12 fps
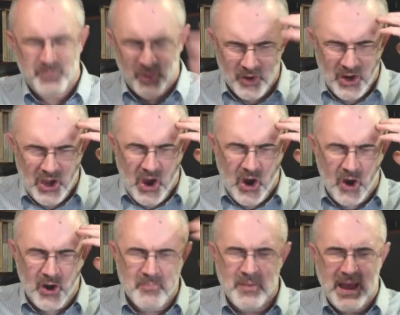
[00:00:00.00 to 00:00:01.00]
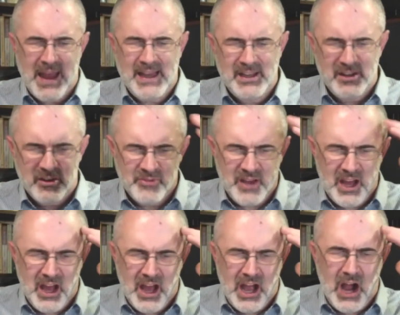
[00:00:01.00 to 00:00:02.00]
or a mind of
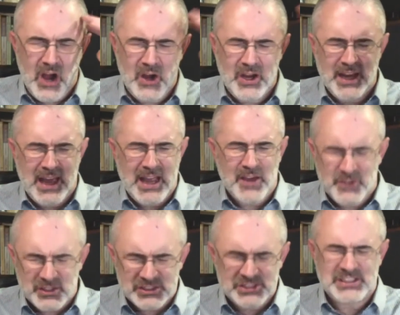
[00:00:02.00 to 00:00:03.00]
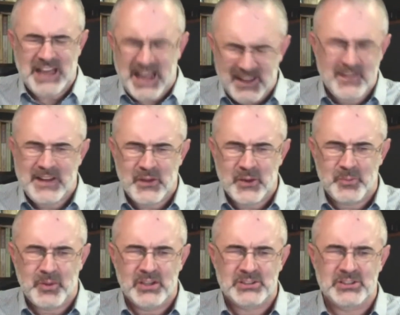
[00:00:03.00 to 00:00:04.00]
how can I understand the other
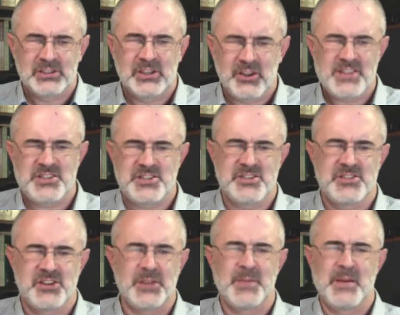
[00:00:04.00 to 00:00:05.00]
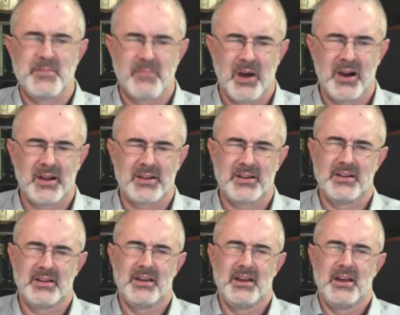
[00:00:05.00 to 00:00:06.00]
person, Christians are to be marked
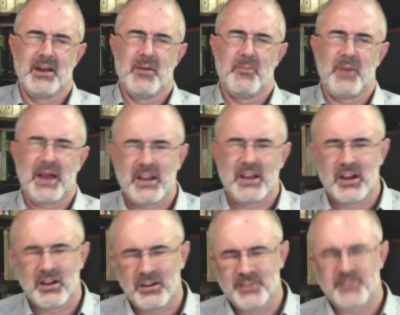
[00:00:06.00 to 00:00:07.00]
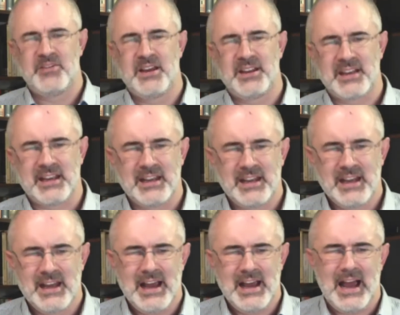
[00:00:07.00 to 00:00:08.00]
by cultivating
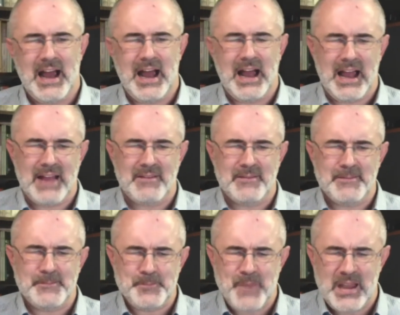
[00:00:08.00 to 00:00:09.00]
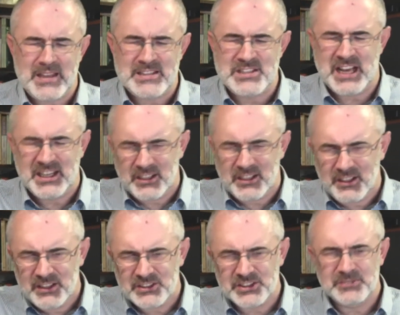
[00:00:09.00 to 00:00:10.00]
a
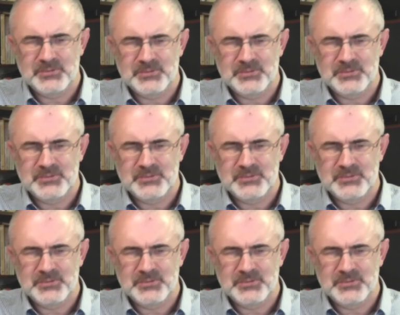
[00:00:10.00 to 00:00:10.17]
gentleness,